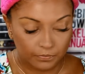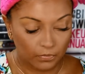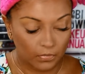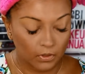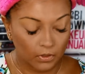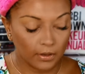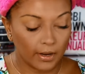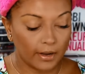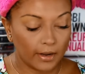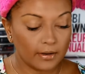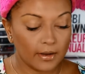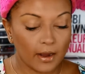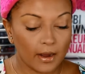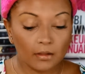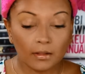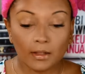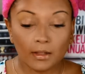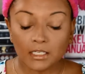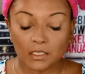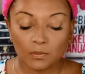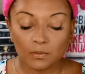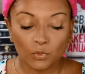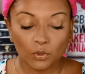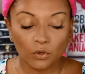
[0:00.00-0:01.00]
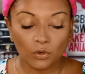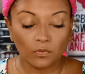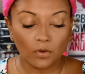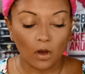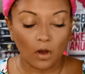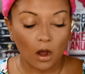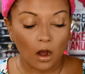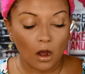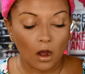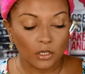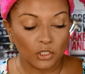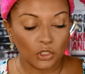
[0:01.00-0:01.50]
Okay, now let's move
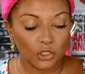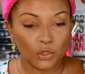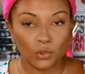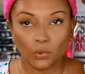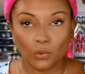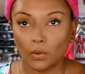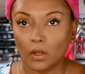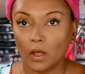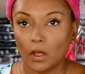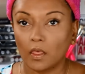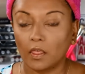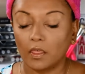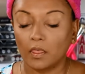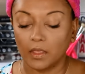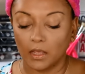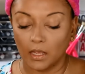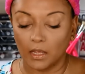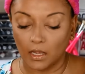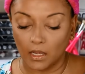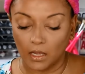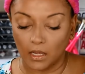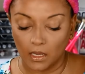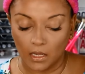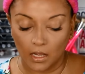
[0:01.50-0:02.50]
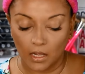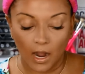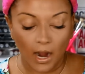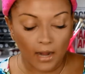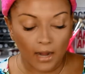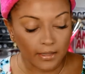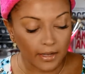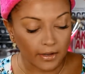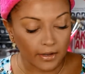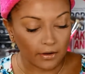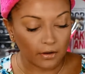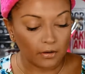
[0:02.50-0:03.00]
on to the
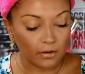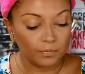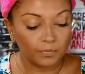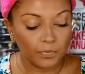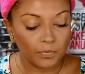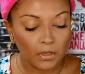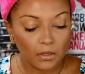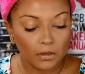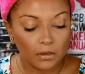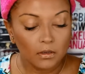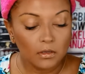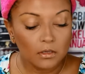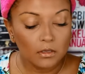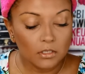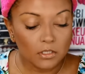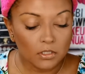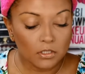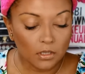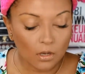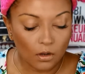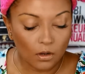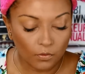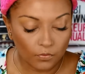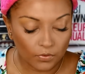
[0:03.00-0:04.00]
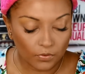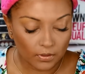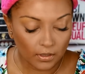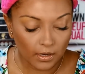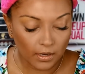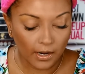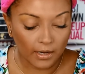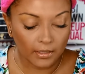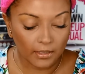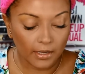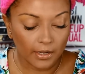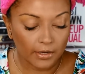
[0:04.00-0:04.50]
highlighter. So for the
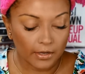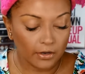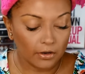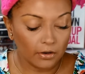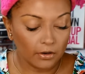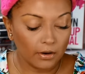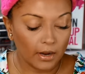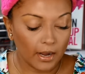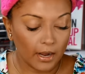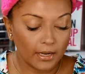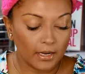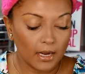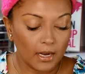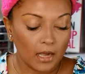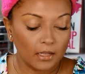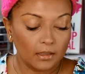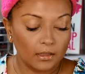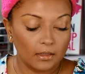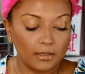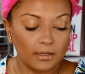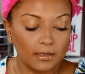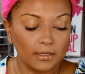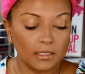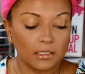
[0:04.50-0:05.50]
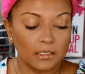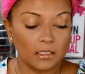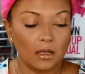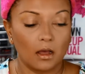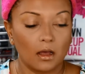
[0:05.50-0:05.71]
highlighter, I got this